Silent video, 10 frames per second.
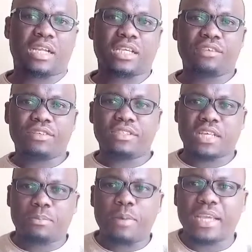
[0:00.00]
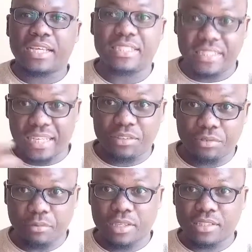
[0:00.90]
like even just buying a shirt
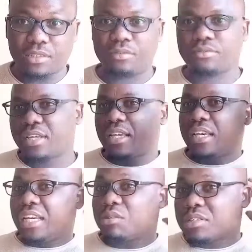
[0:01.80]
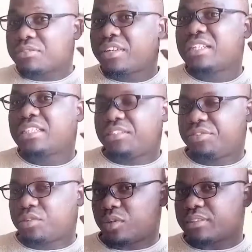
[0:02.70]
for myself. It was very
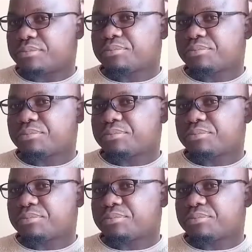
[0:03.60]
difficult.